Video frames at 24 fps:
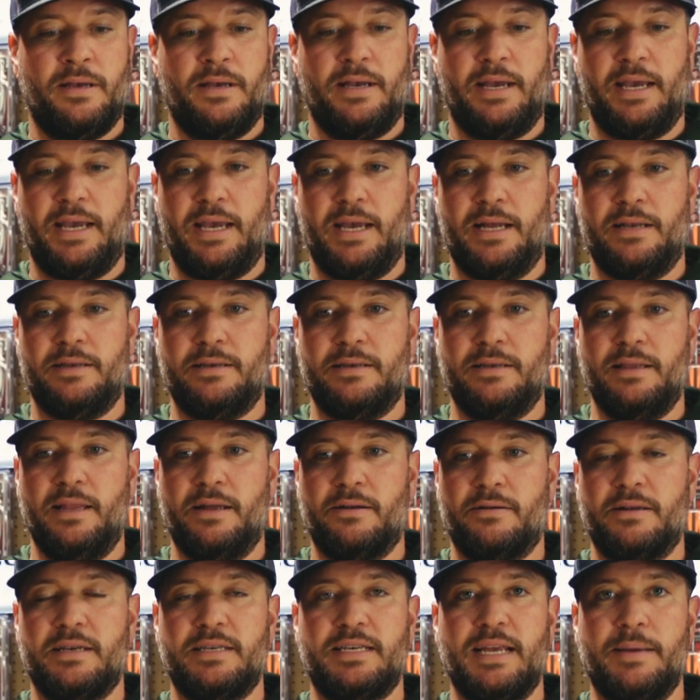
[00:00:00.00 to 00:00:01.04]
and
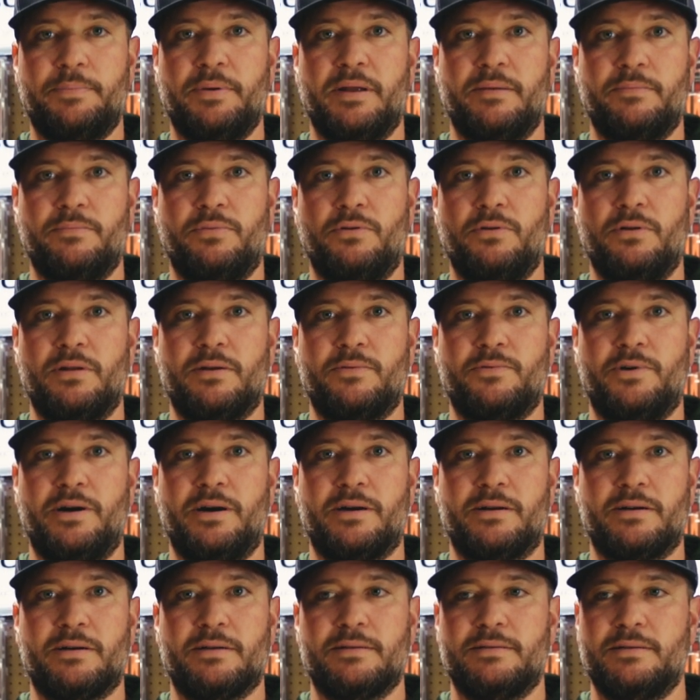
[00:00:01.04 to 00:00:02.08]
literally dip it in boiling
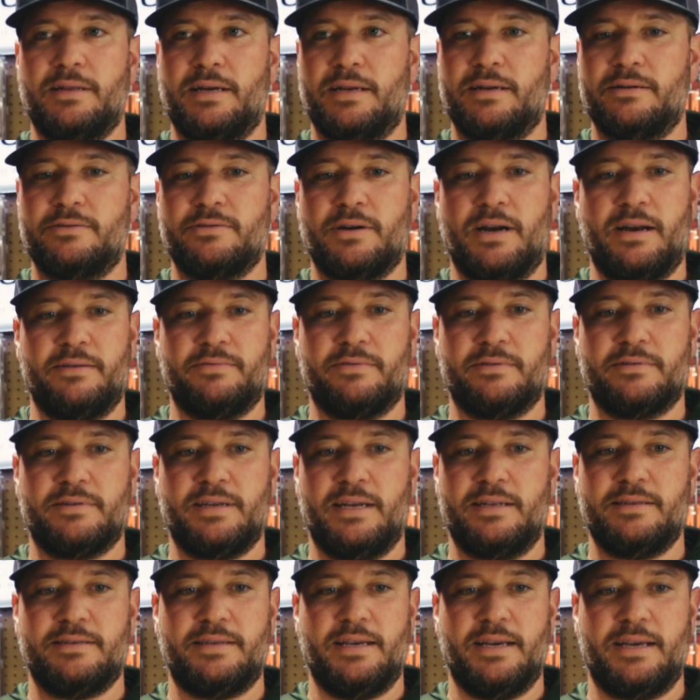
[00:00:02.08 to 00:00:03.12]
water, let it dry for
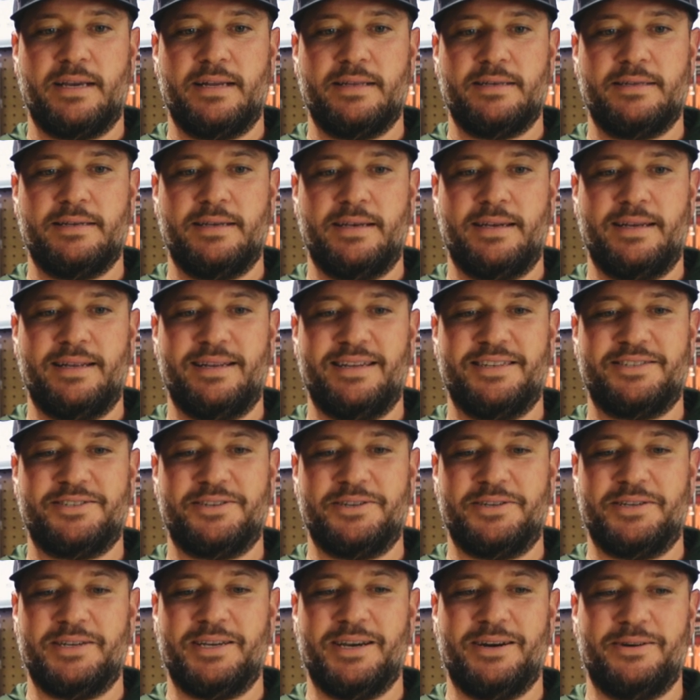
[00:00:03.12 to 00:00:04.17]
10 seconds, and it's
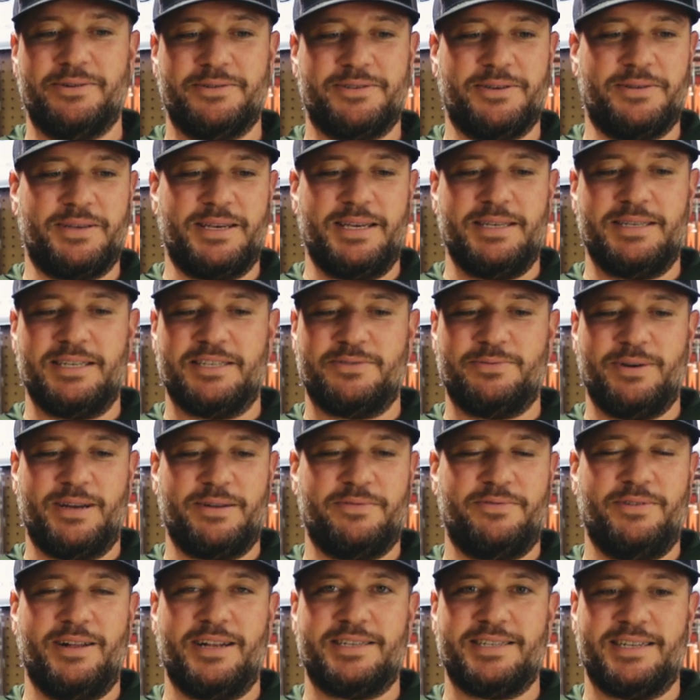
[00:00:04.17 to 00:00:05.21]
good to go. So the easiest way to
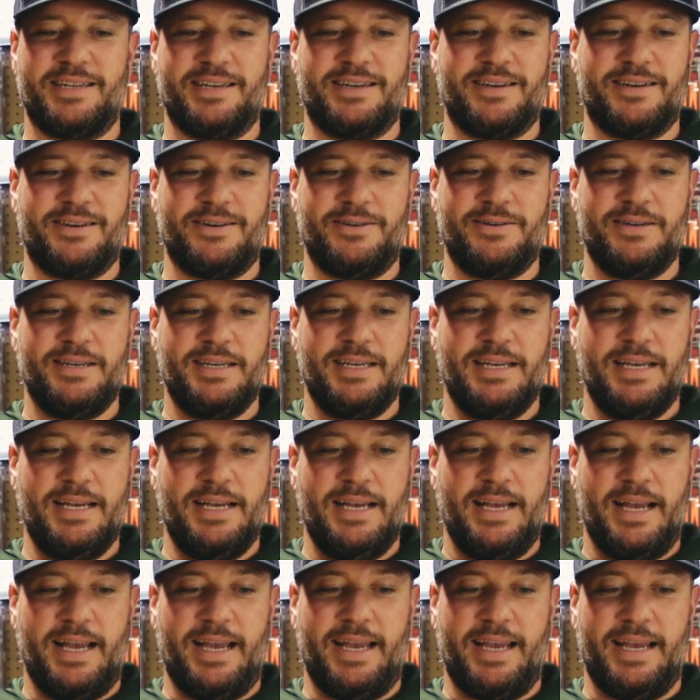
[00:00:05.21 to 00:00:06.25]
fletch an arrow,
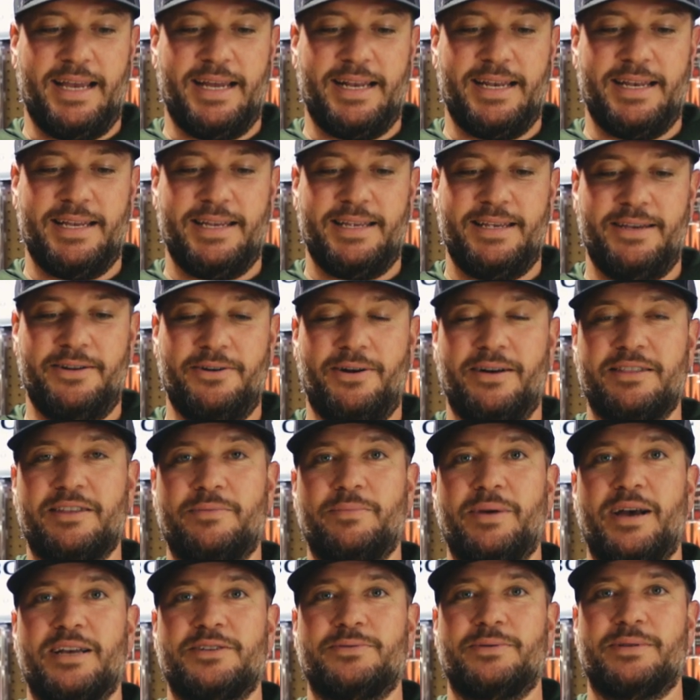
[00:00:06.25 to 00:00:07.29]
and you don't have to
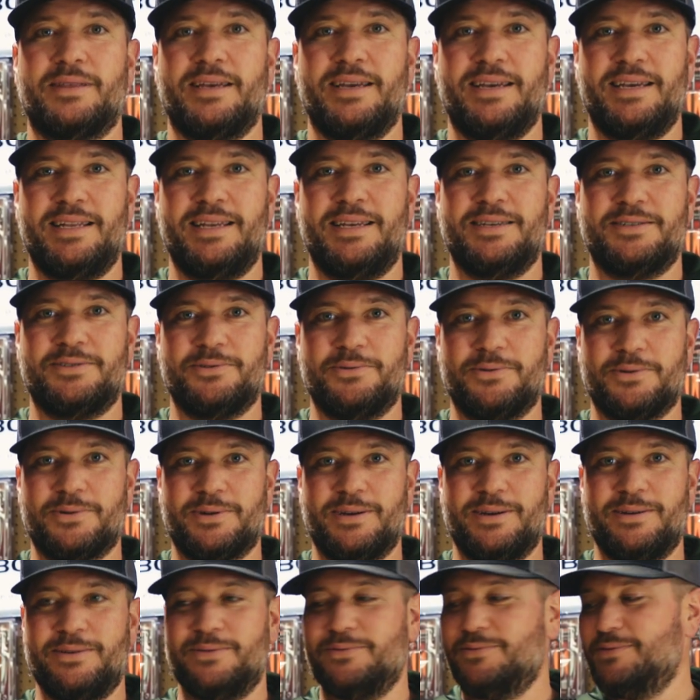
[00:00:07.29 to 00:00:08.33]
mess with any sort
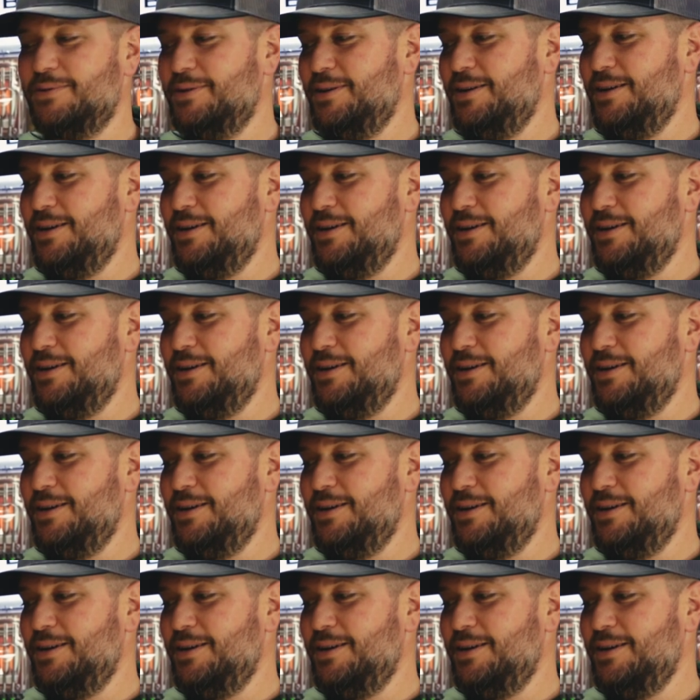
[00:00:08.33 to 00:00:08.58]
of